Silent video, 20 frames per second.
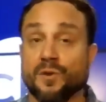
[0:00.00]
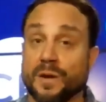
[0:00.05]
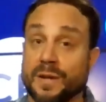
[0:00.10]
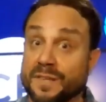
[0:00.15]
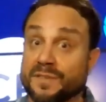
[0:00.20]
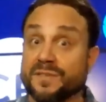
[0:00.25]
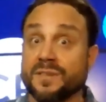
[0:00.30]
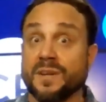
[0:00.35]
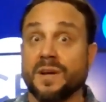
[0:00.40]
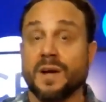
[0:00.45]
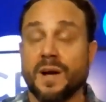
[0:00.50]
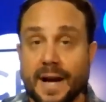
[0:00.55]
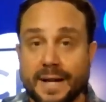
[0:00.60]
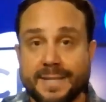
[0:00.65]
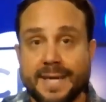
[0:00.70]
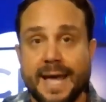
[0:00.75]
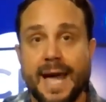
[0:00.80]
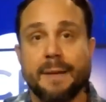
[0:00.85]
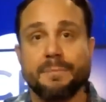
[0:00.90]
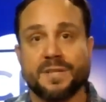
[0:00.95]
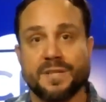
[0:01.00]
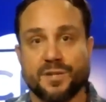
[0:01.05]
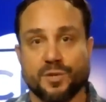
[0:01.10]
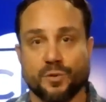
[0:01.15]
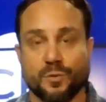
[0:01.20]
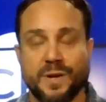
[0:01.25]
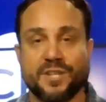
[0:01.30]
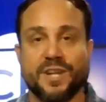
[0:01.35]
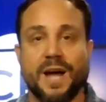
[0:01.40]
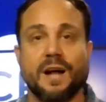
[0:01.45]
or at least attempt
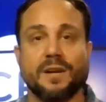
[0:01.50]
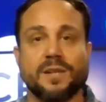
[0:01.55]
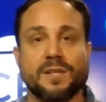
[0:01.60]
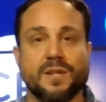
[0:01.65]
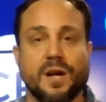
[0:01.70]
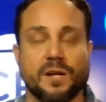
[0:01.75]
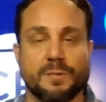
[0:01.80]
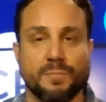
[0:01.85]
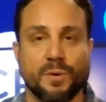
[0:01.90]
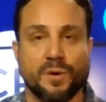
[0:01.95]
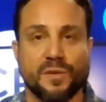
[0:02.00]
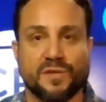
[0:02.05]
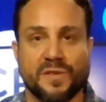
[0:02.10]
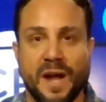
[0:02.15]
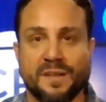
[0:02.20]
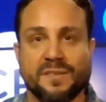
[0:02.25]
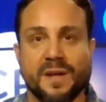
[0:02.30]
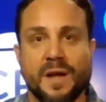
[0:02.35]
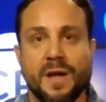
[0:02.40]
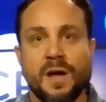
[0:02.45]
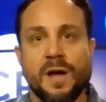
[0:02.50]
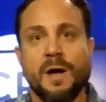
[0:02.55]
to reach out to talk to both sides.